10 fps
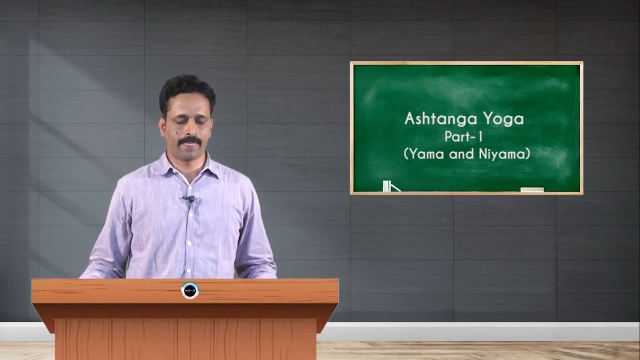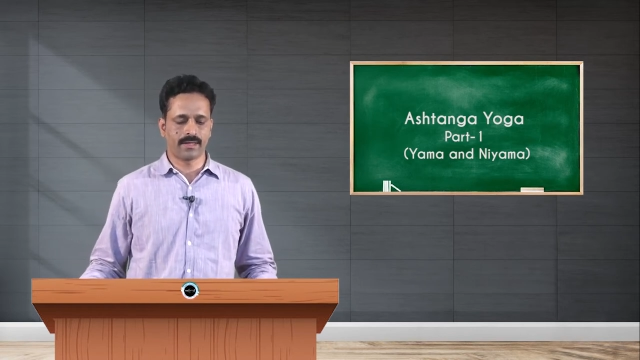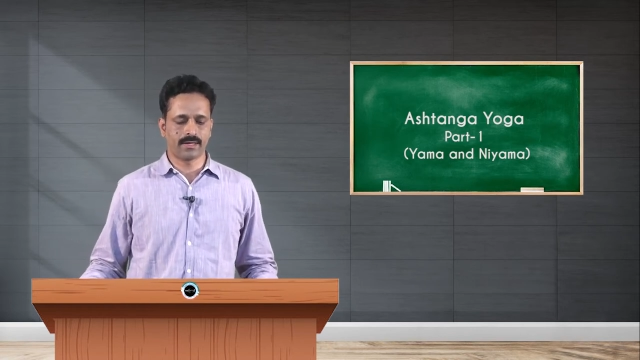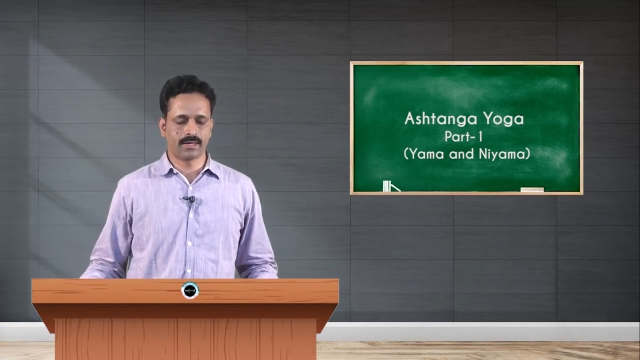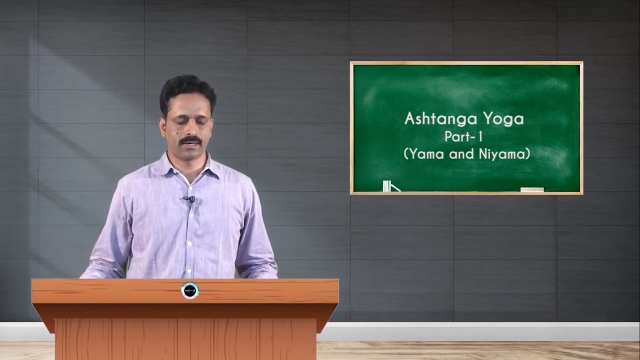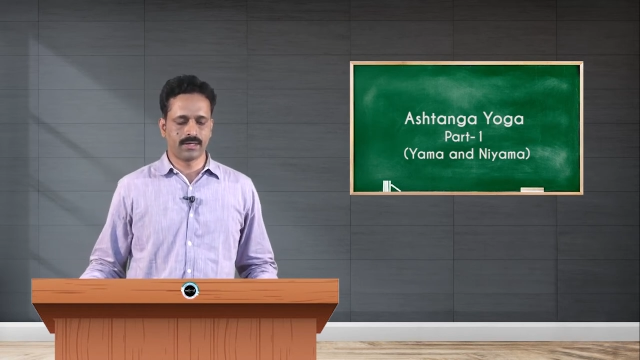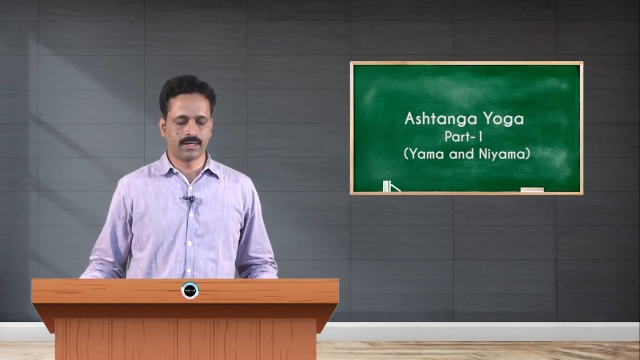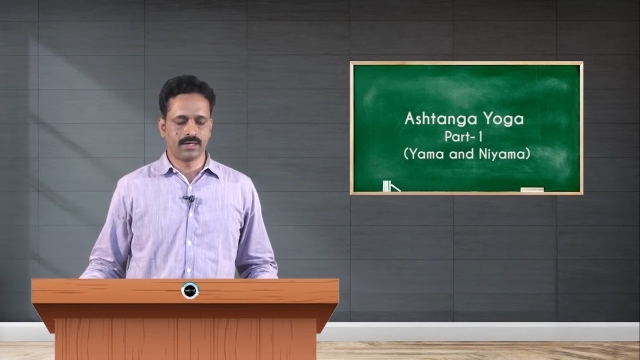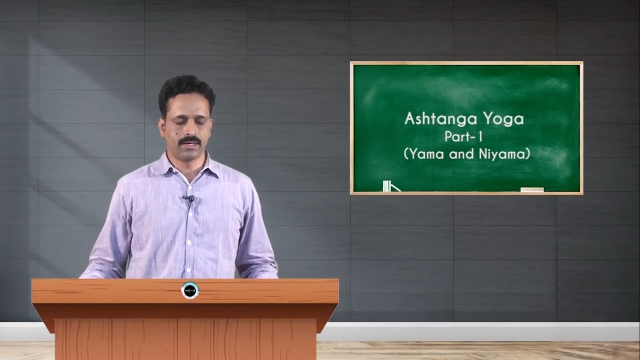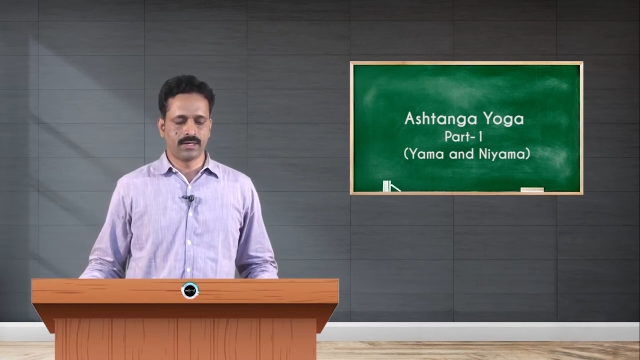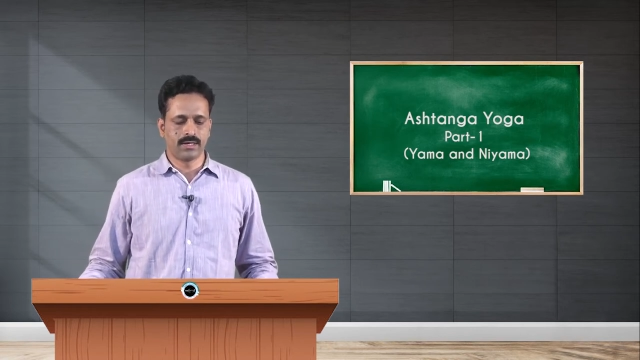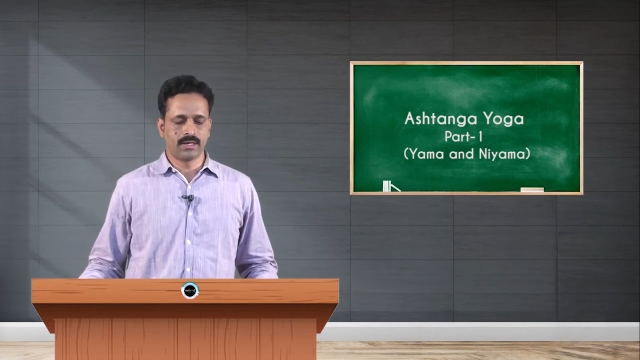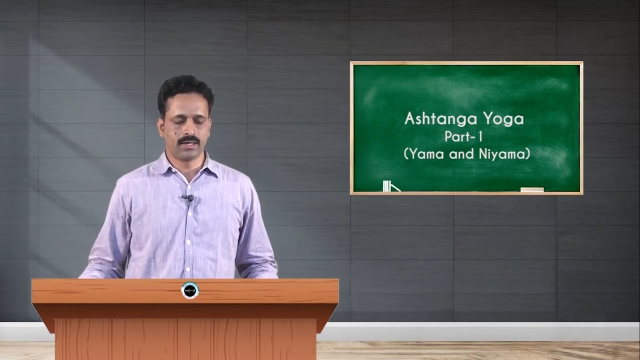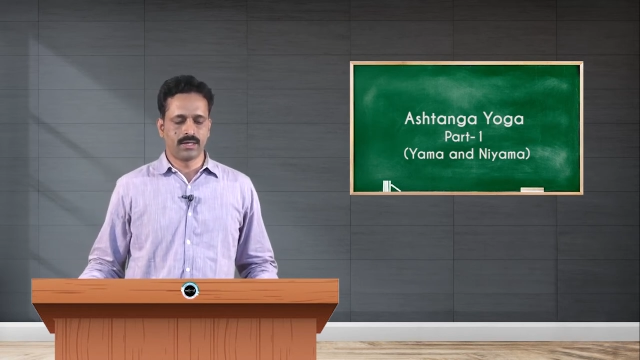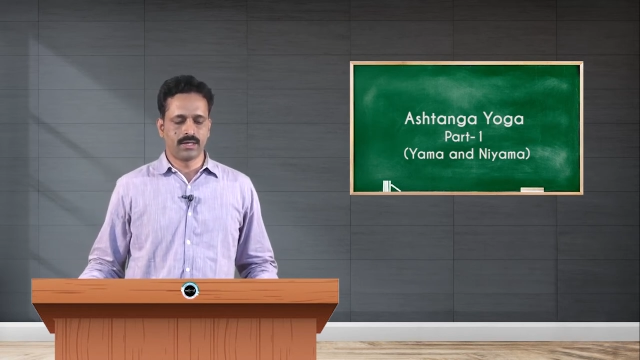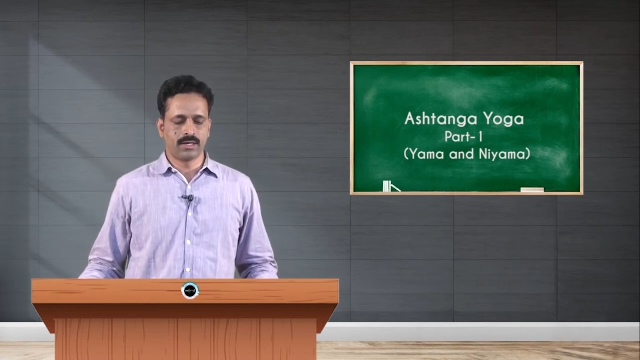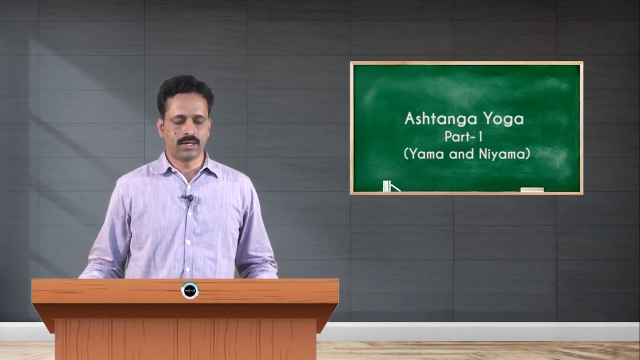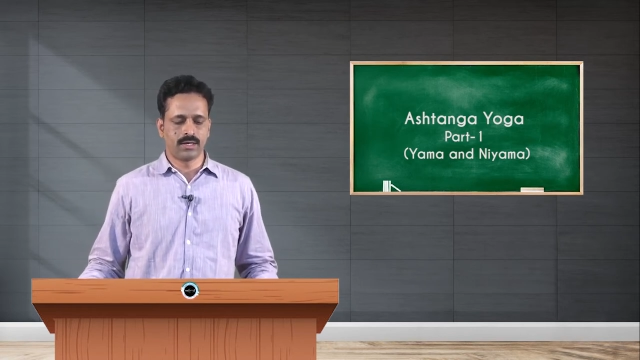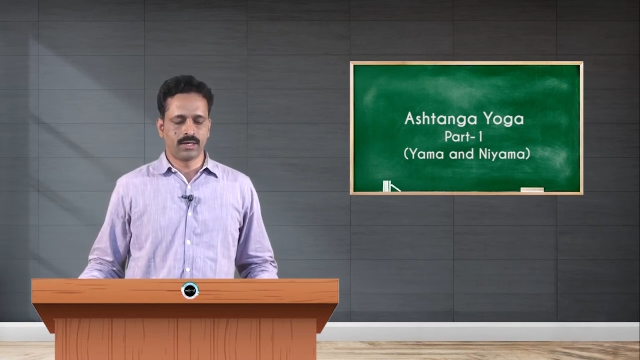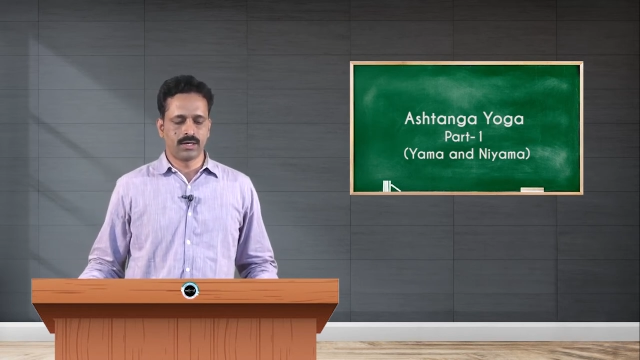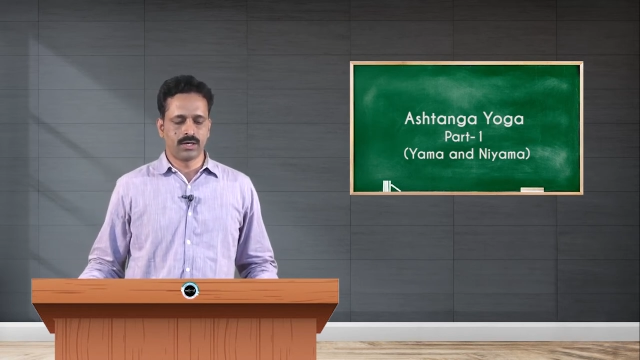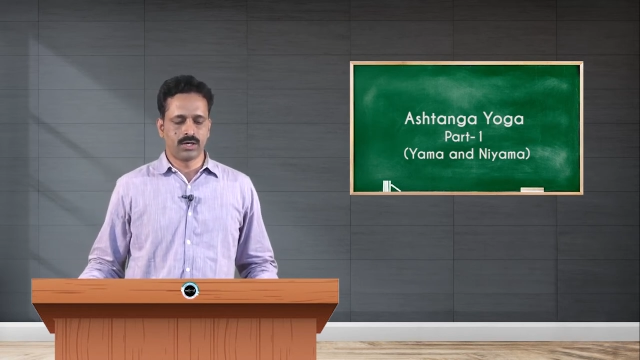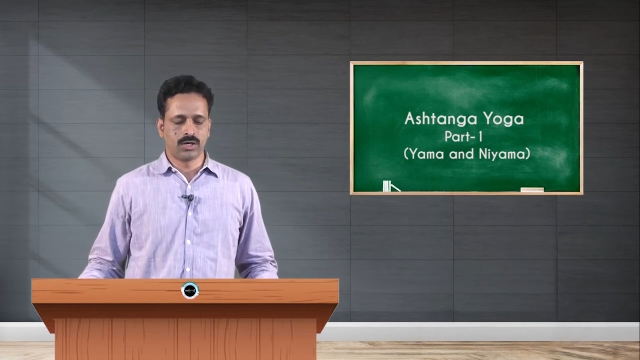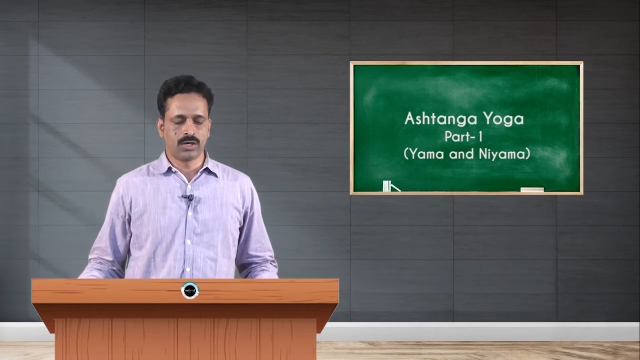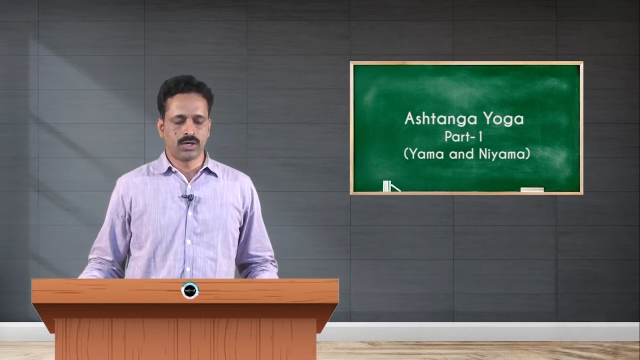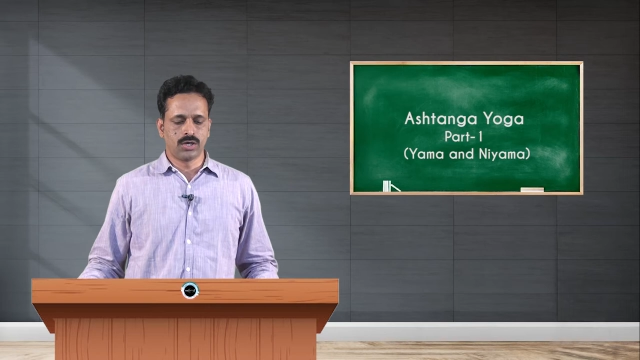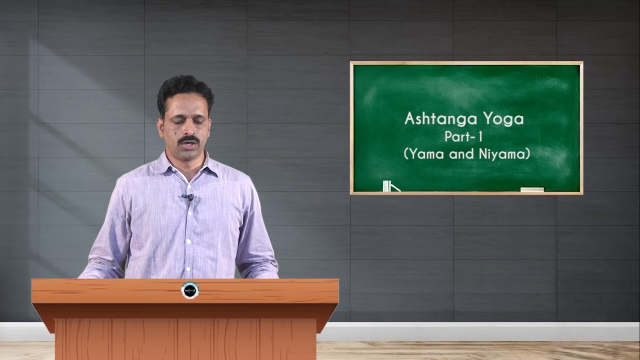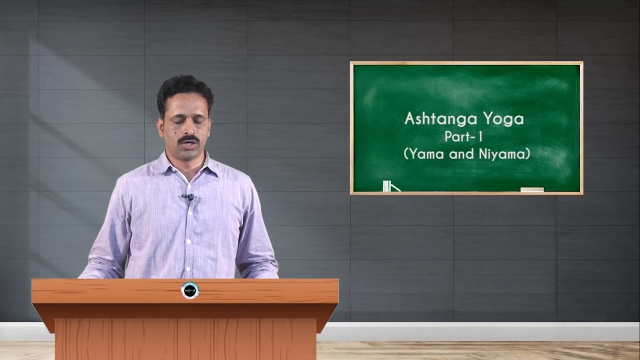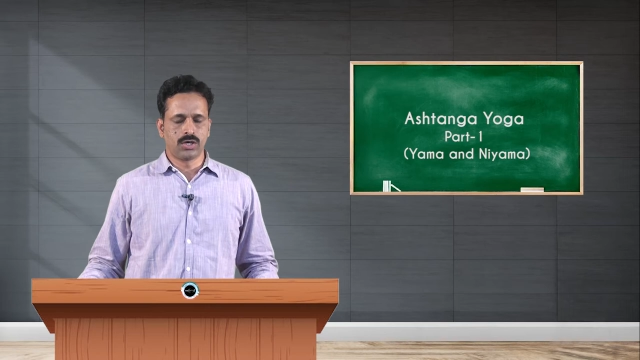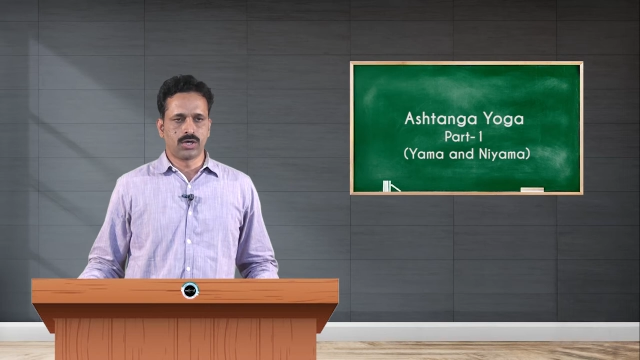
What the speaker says: No one is speaking in this clip.